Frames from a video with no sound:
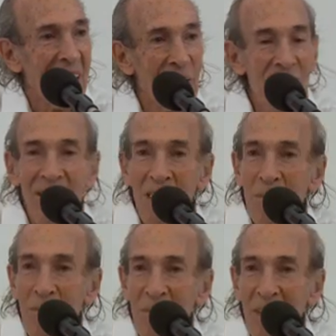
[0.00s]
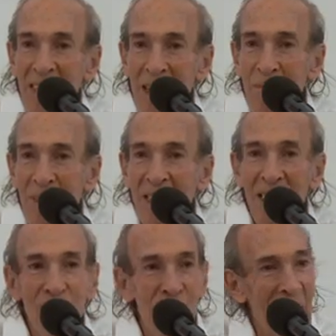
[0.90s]
everything came
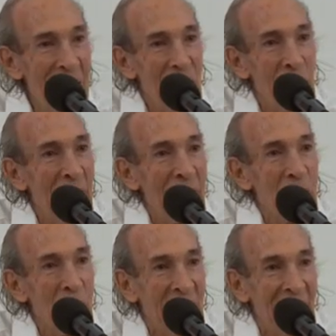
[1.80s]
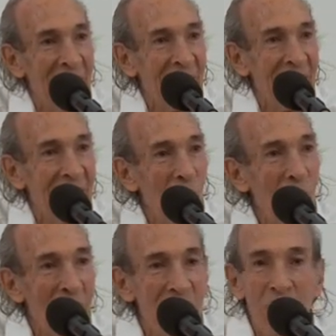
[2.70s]
in a flash back to me.
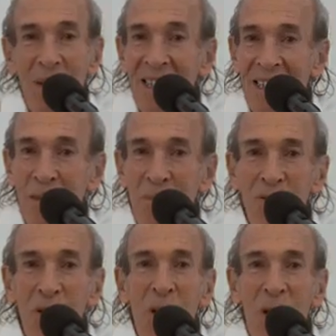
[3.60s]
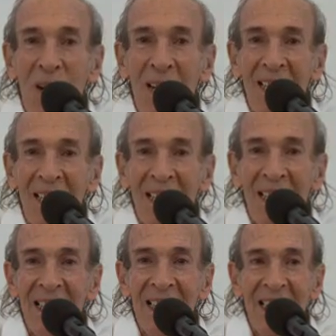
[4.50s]
Oh, I smelled this before.
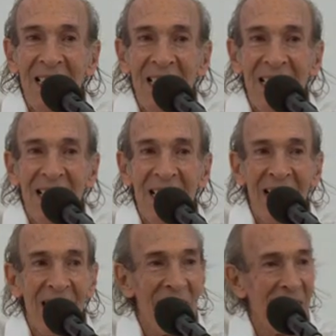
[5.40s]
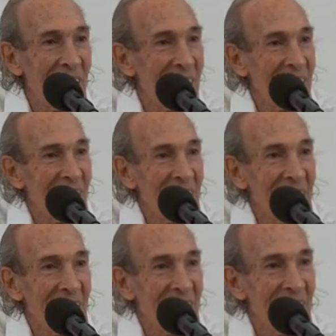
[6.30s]
And
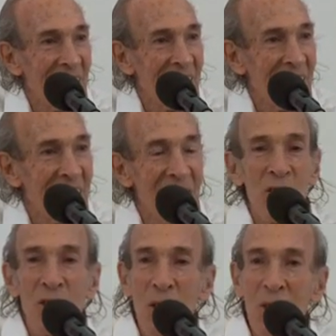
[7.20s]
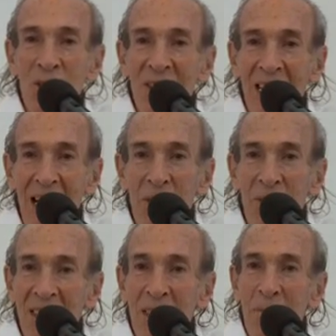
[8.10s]
this shows how
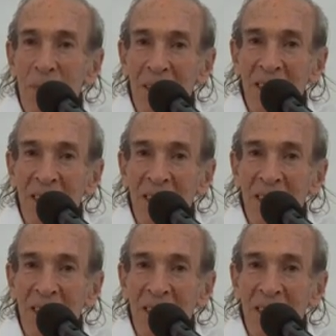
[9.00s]
deep